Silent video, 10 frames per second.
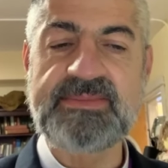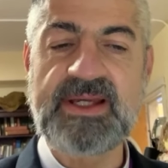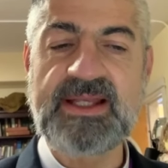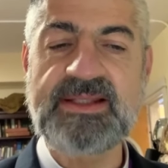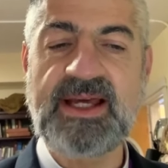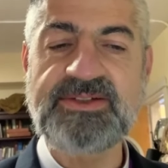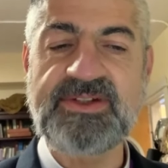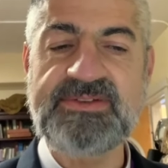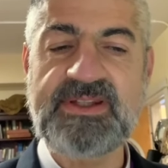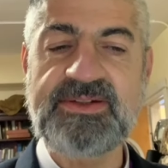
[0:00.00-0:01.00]
Elijah
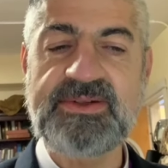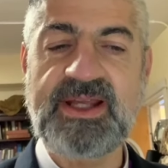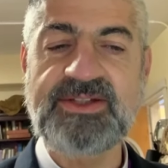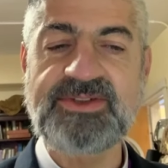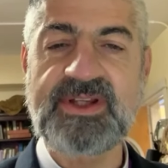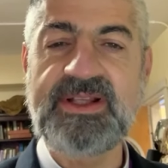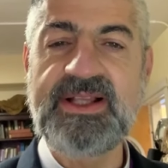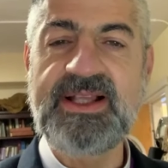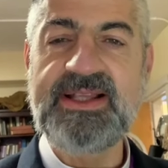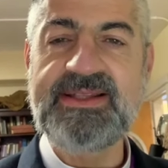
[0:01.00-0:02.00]
said to Elisha,
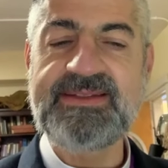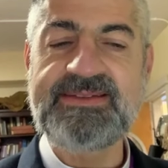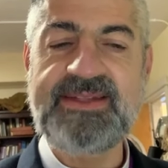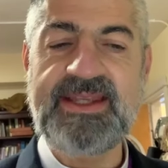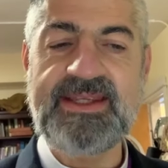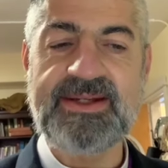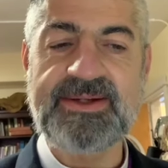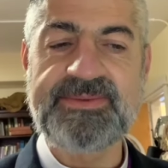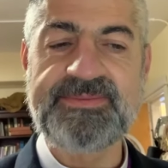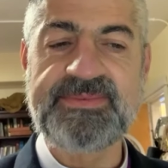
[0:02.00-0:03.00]
"Stay here,
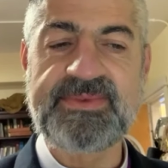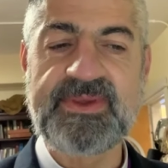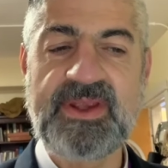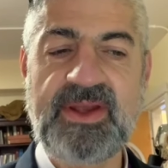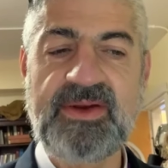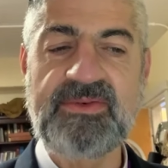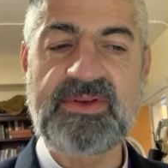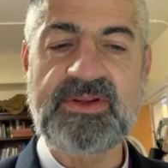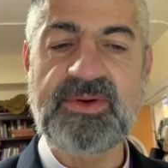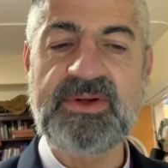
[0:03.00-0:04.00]
for the
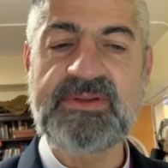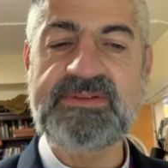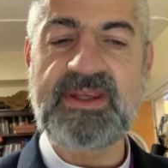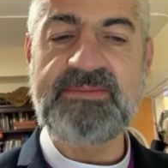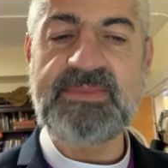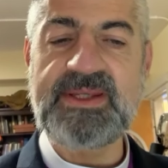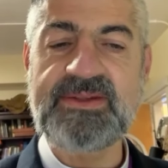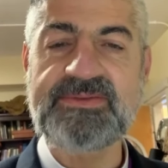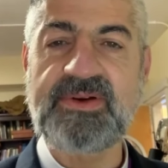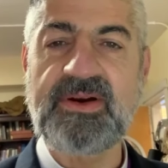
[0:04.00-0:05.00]
Lord has sent me as
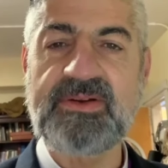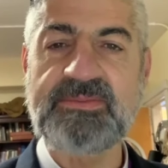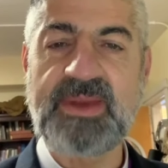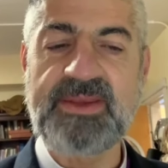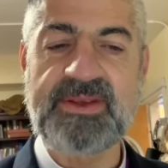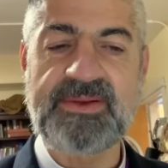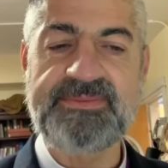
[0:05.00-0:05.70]
far as Bethel."